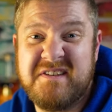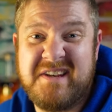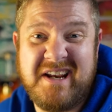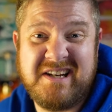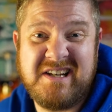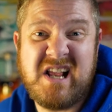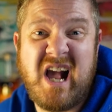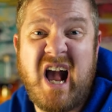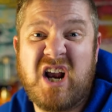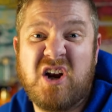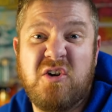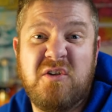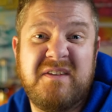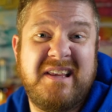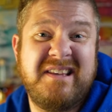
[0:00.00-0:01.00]

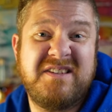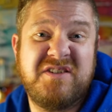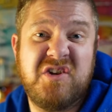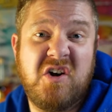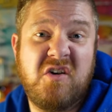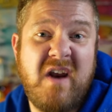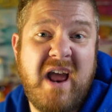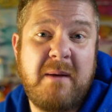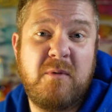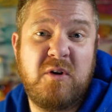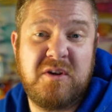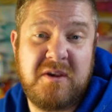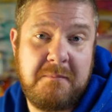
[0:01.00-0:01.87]
TikTokers, Instagrammers,